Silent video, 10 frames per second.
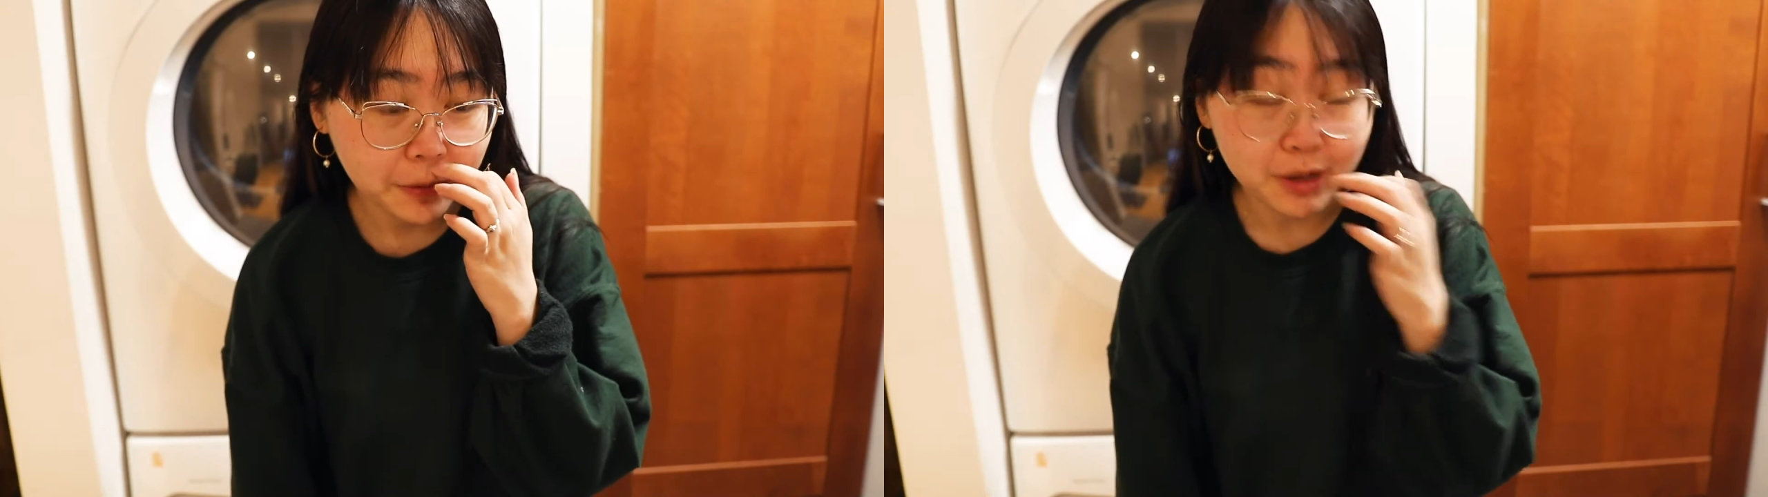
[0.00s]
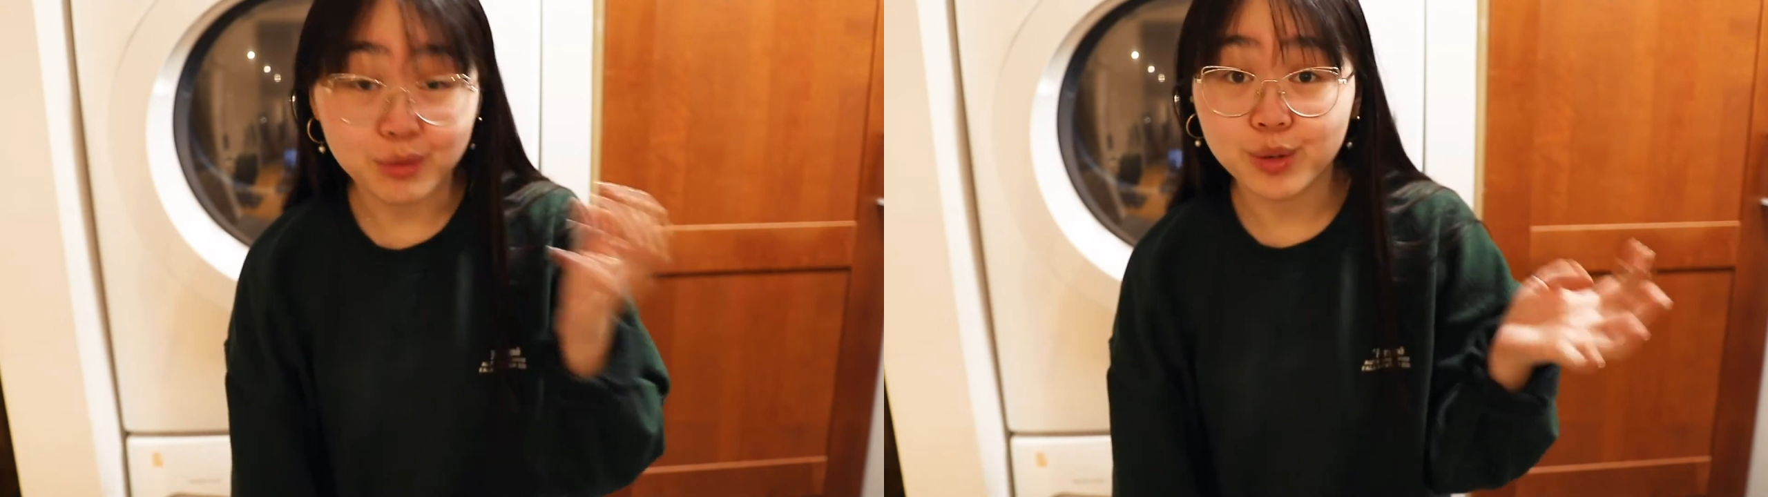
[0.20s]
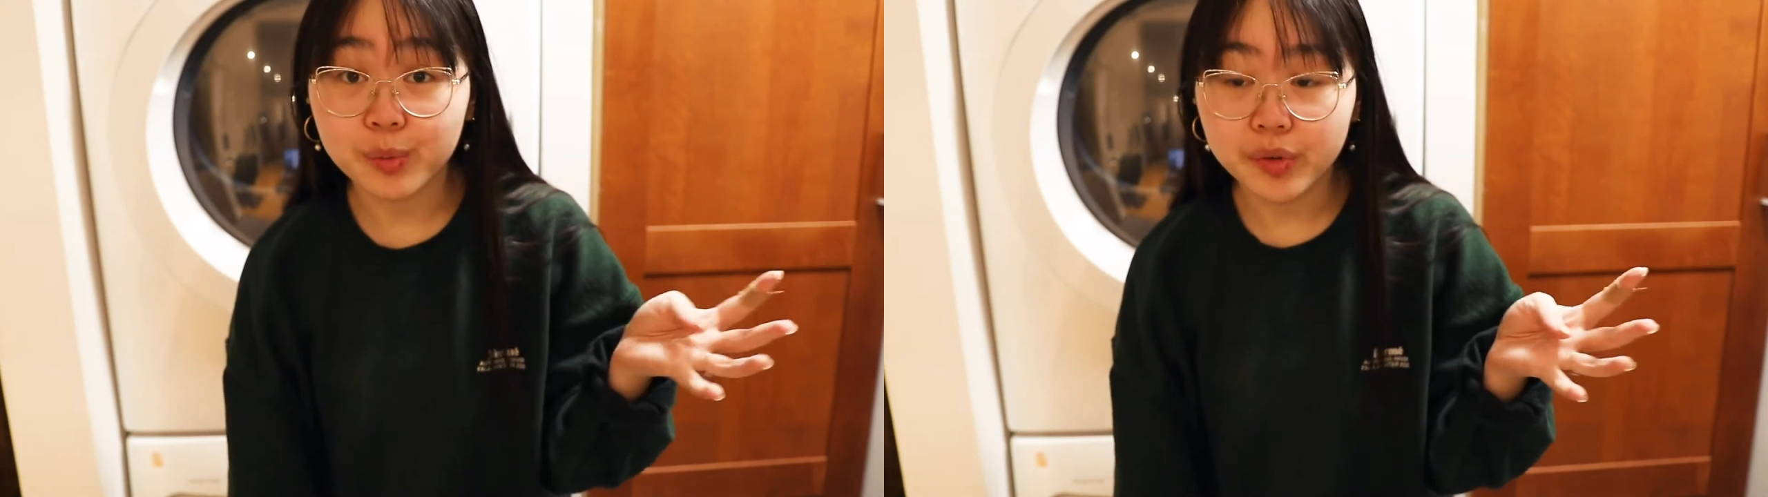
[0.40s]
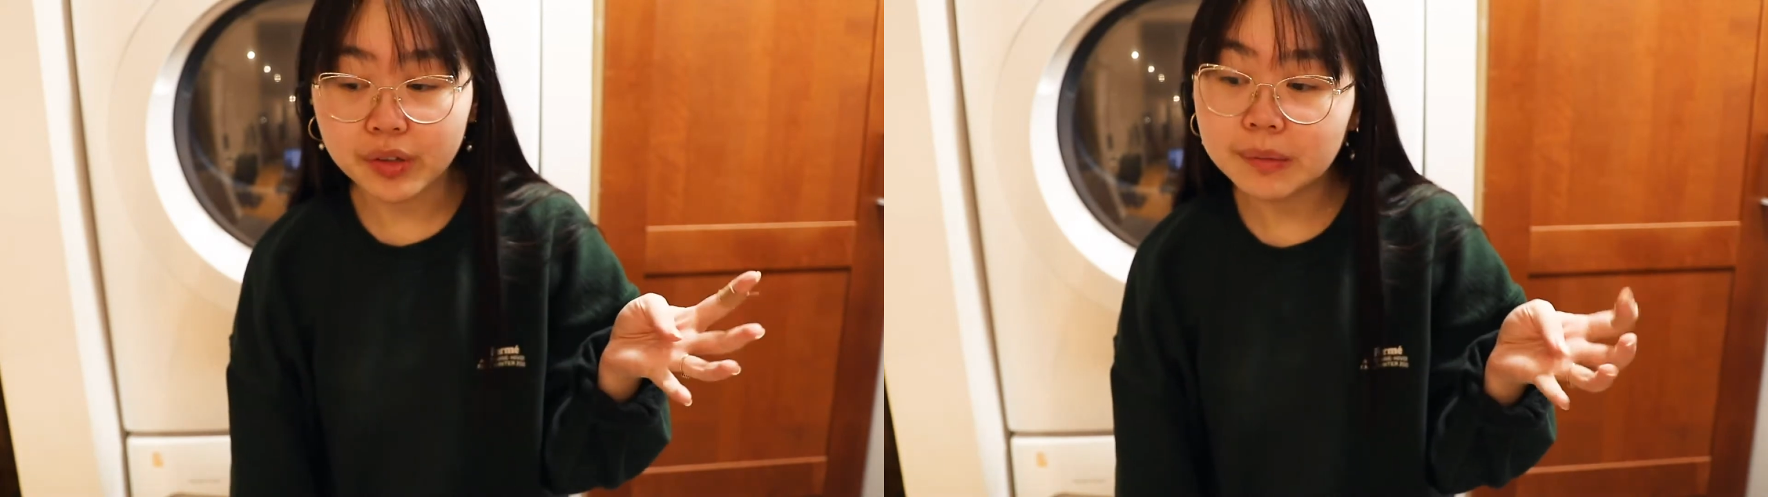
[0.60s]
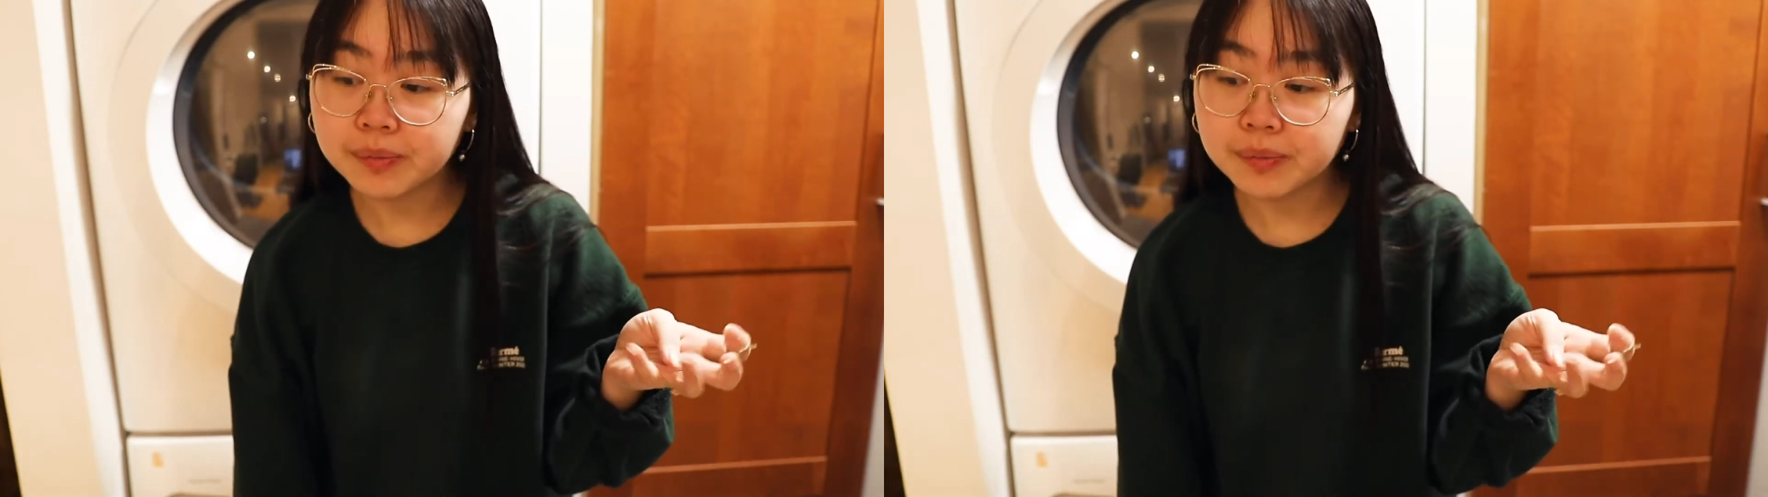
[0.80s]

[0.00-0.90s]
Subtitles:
comfortable